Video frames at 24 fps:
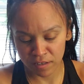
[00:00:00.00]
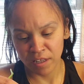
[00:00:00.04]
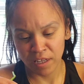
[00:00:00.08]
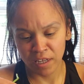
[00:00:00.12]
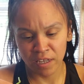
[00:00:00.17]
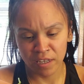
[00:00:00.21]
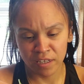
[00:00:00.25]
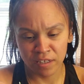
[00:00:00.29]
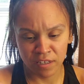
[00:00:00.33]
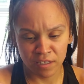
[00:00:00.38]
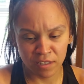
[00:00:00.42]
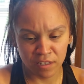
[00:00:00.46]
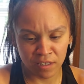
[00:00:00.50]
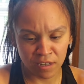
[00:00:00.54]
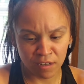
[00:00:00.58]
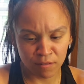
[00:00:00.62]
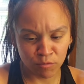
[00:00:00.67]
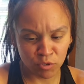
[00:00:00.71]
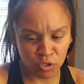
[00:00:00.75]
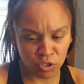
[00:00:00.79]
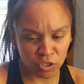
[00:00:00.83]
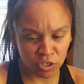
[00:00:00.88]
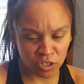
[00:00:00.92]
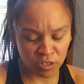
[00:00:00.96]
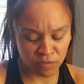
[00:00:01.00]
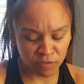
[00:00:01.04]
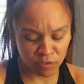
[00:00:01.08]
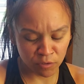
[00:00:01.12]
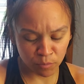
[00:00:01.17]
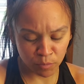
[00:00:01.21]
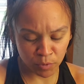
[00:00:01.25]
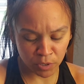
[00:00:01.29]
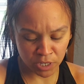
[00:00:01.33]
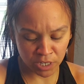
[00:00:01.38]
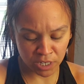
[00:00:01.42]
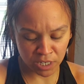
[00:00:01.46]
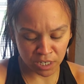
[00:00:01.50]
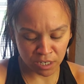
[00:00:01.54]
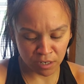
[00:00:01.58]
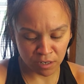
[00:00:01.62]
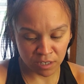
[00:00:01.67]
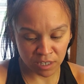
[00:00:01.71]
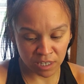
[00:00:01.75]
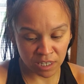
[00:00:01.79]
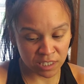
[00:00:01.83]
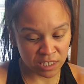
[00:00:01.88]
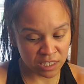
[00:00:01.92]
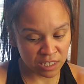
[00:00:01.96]
Like, I'm sure if you put it in,
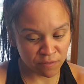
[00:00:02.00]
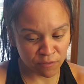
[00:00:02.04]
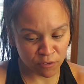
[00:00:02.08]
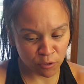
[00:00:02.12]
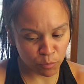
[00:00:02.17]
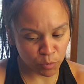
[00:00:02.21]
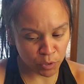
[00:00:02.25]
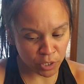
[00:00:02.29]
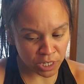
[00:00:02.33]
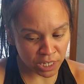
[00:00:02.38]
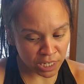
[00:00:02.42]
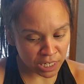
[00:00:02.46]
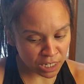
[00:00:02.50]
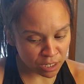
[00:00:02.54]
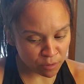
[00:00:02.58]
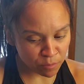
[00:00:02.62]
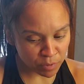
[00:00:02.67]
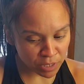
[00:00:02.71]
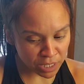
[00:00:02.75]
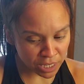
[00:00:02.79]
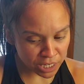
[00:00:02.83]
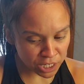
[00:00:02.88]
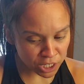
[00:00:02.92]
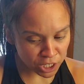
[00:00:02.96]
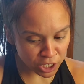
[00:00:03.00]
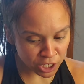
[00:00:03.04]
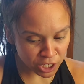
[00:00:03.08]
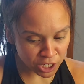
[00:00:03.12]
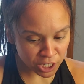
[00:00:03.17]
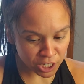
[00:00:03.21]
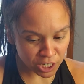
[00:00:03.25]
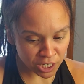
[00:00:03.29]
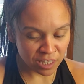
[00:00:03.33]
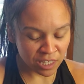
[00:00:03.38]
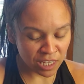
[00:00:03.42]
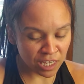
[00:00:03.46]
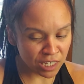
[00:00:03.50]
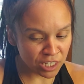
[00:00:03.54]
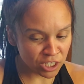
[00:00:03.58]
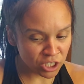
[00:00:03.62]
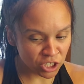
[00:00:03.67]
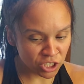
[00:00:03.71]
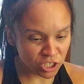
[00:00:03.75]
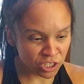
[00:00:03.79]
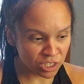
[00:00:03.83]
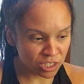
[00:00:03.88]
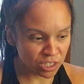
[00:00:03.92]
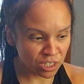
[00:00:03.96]
because if you put it in a blender, then
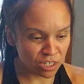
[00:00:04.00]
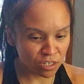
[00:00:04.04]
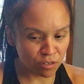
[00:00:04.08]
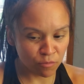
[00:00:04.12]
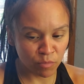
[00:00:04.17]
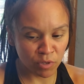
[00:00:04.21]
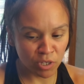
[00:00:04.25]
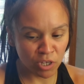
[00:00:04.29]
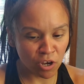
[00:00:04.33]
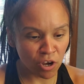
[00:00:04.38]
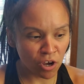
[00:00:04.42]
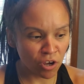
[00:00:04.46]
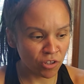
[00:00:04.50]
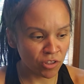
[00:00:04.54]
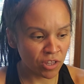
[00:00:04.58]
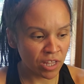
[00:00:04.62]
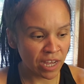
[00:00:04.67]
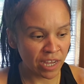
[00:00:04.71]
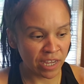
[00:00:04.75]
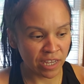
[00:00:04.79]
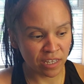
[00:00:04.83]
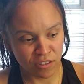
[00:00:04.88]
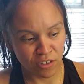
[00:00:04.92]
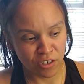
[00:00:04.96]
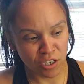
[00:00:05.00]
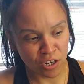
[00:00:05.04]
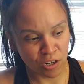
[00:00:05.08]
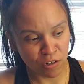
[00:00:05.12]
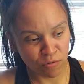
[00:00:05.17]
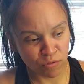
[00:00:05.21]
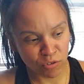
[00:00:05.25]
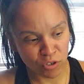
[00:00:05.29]
it's just gonna be all, like, you know,